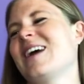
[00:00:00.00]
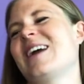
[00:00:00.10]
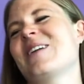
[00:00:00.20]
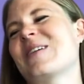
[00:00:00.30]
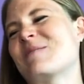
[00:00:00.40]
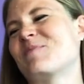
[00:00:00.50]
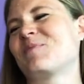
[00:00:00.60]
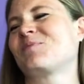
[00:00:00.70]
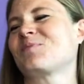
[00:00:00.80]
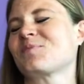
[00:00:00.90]
Anyway,
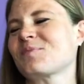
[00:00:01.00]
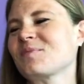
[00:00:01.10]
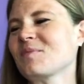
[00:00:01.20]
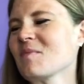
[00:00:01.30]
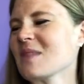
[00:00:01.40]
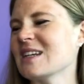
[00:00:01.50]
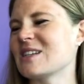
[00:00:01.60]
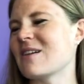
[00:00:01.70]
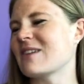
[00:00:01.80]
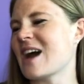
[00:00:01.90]

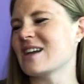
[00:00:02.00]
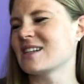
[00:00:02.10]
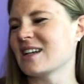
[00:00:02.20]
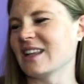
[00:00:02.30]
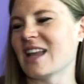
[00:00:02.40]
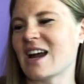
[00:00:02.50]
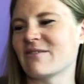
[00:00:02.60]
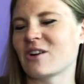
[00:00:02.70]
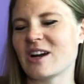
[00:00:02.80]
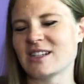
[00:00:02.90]
so I've got a lot
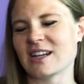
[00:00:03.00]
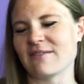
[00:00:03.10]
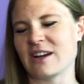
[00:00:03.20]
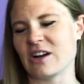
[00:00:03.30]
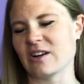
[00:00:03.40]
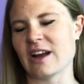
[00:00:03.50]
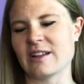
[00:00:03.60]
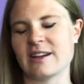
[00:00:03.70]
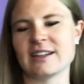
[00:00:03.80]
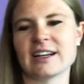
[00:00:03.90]
of great stuff in here, a lot
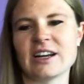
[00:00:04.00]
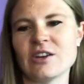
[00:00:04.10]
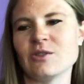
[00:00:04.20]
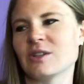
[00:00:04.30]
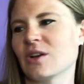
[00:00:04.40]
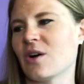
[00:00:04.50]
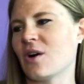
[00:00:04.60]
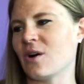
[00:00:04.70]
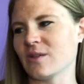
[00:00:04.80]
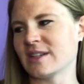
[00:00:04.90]
of things that I use
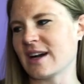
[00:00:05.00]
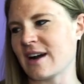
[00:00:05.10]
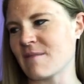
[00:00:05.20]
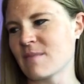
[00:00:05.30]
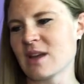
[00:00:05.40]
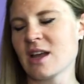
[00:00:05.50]
all the time.